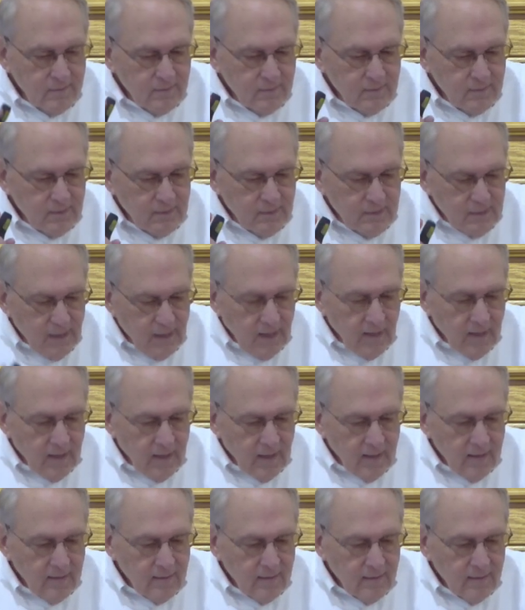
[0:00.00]

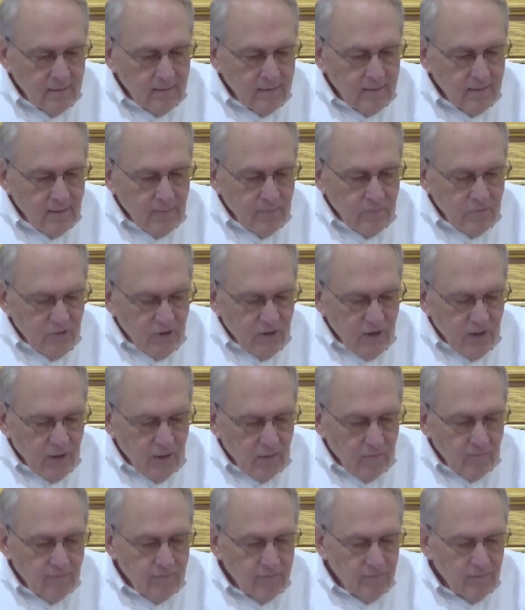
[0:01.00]
God
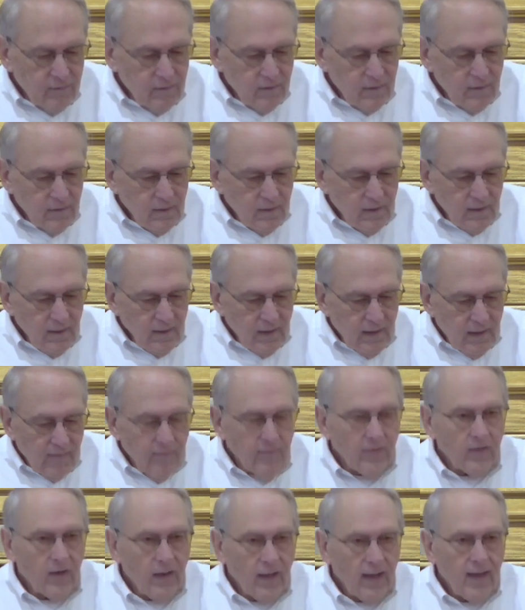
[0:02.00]
Himself and
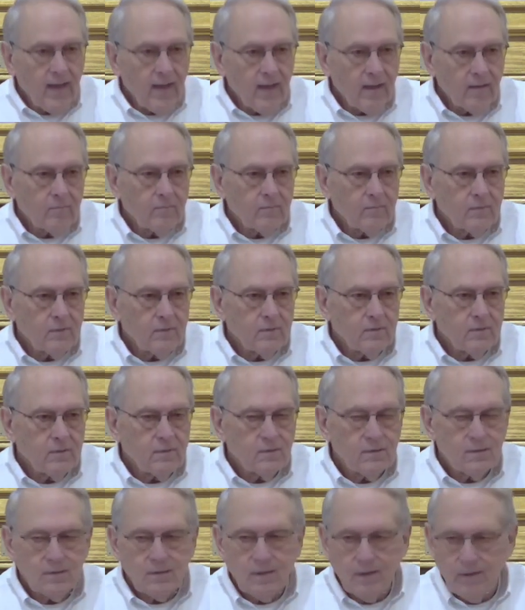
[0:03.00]
the Lamb
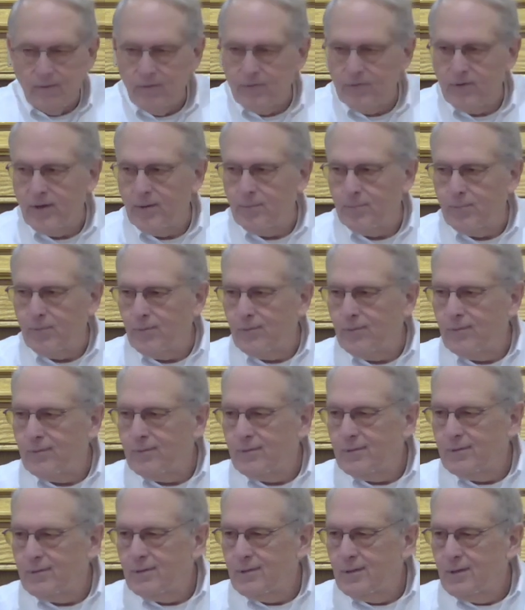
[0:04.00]
are the temple.
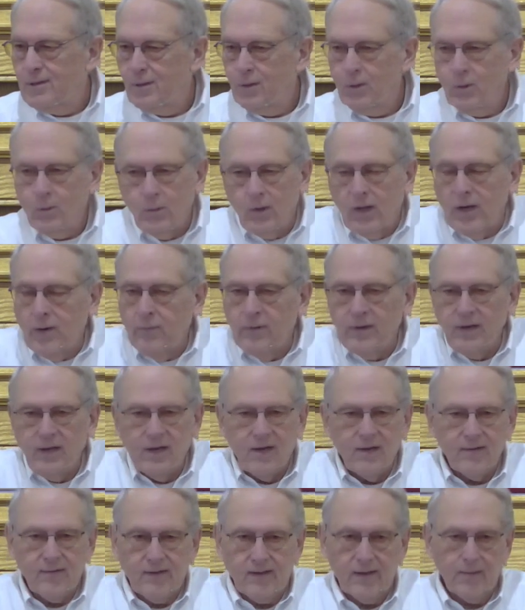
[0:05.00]
Why do we need
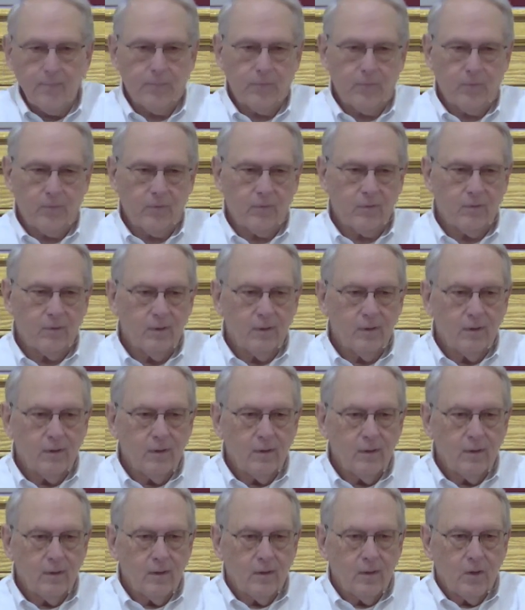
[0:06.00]
a temple?
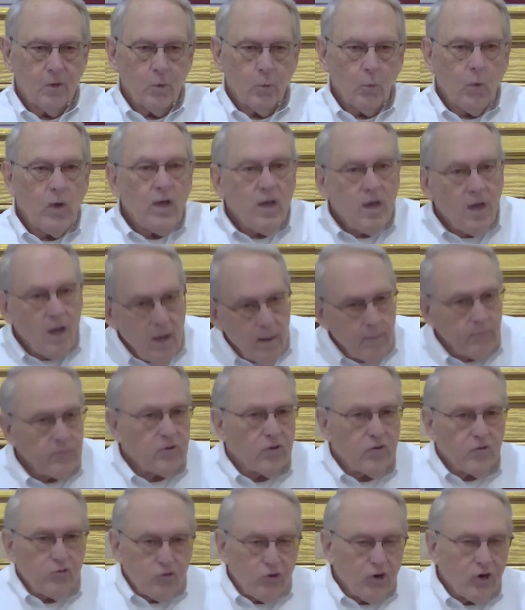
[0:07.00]
We come to
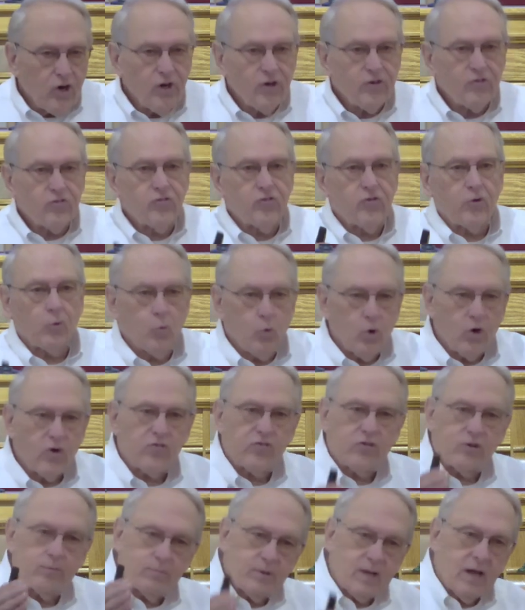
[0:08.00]
church to
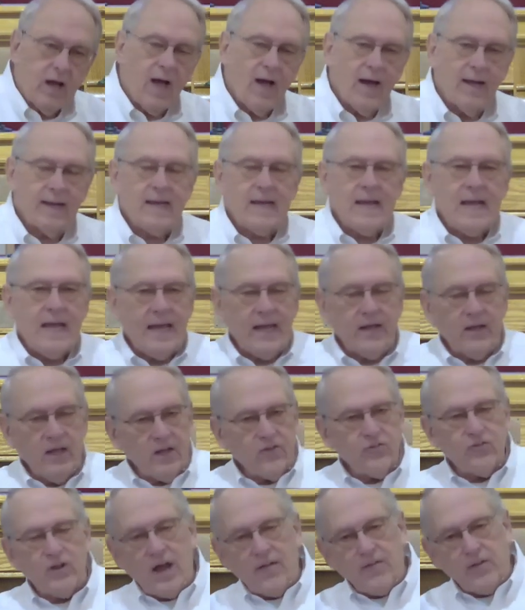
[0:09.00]
worship God.
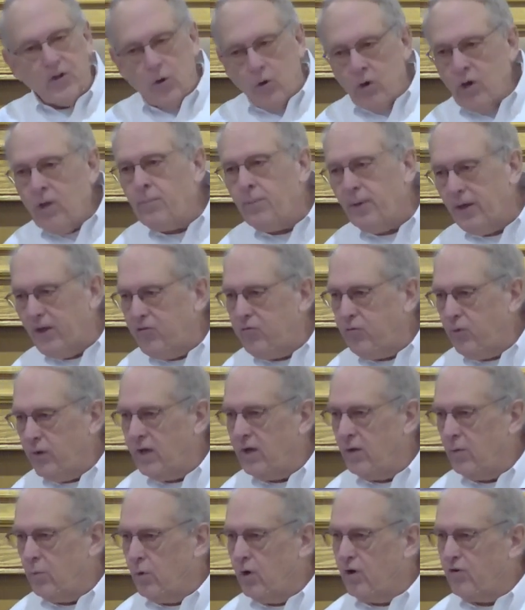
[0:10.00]
It's not the only place we
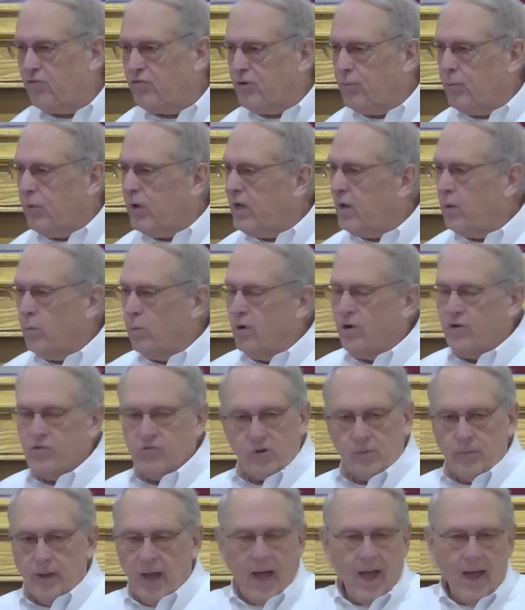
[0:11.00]
can worship. We can
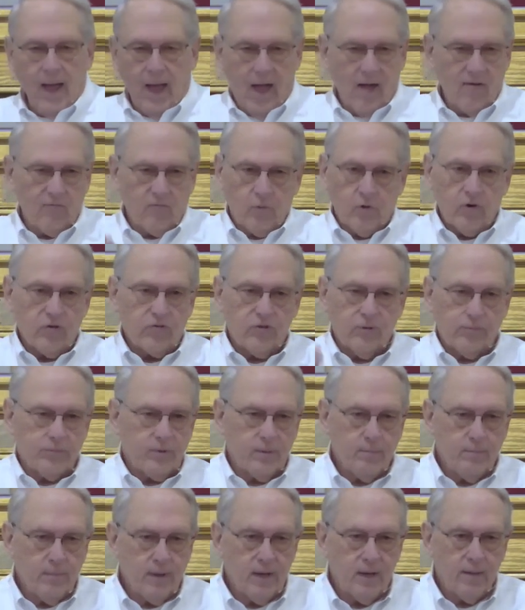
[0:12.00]
worship. I, have worshiped
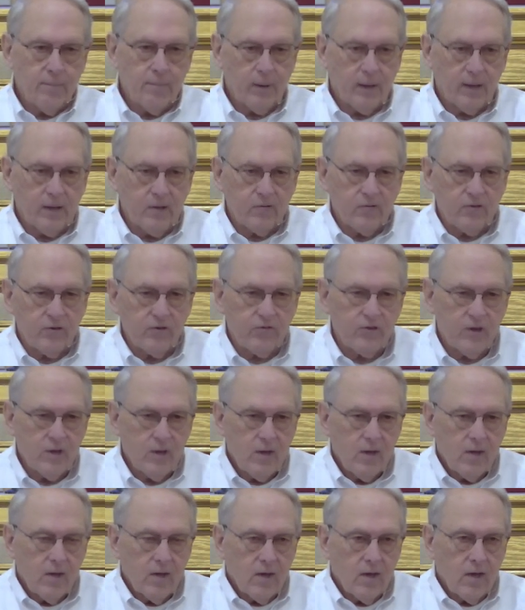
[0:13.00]
in many places
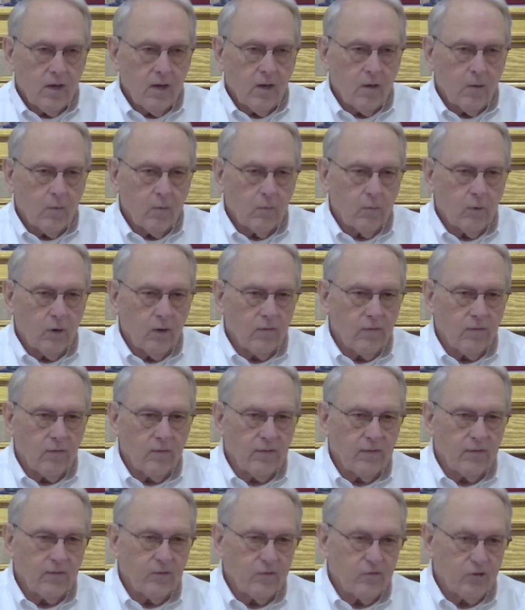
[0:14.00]
uh, rather
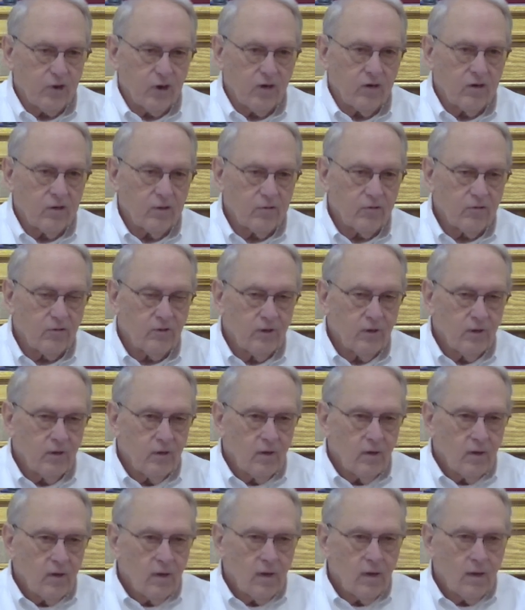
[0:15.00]
than the church.
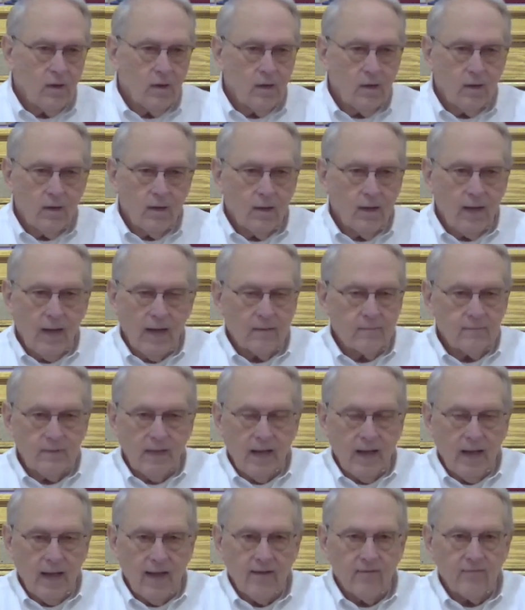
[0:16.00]
Uh,
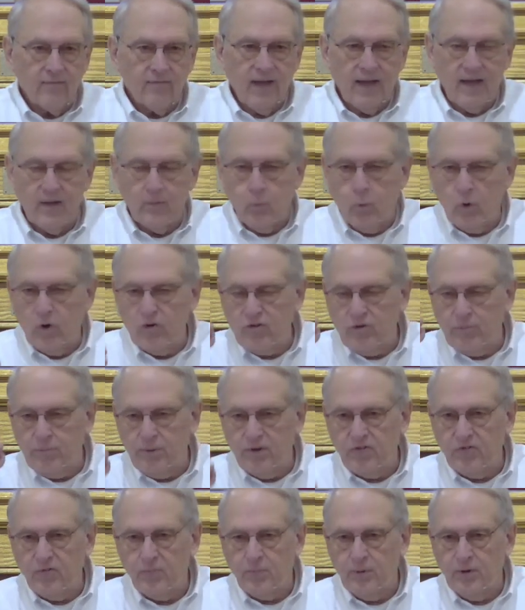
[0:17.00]
I have had worship
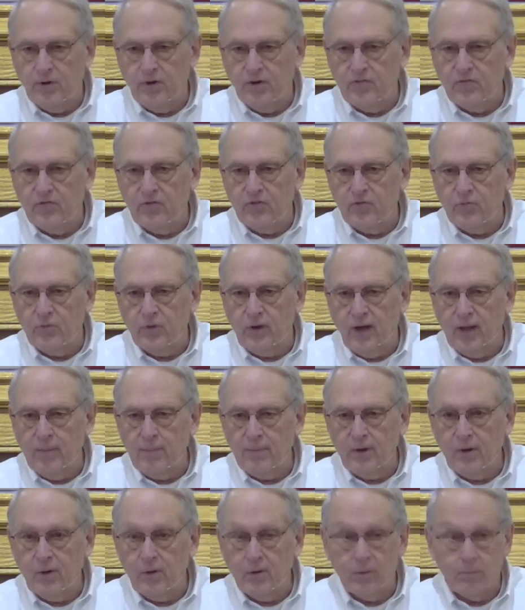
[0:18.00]
experiences when I've
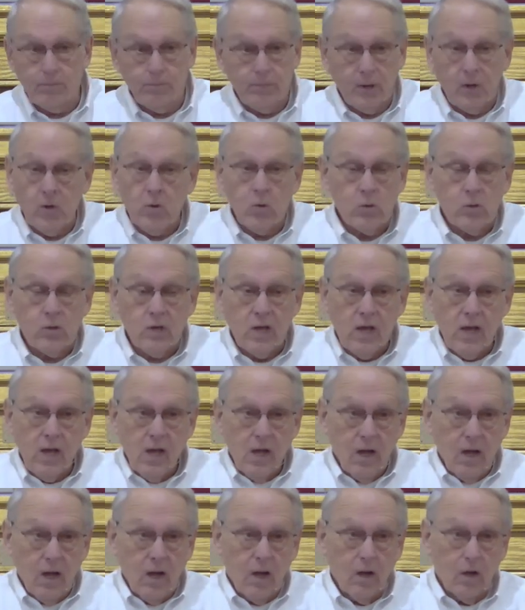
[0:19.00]
been on a boat,
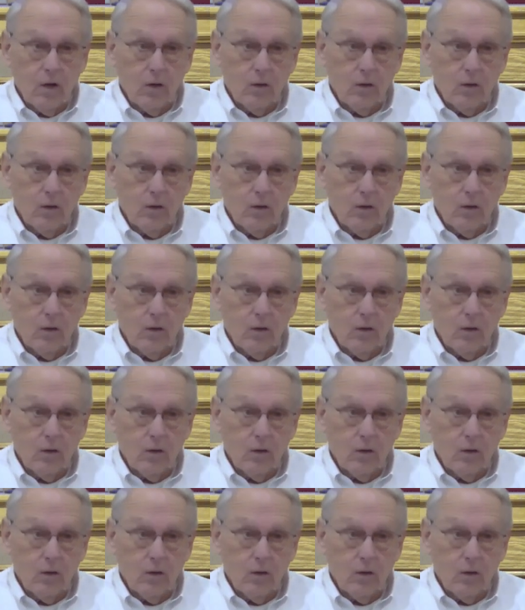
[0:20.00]
uh,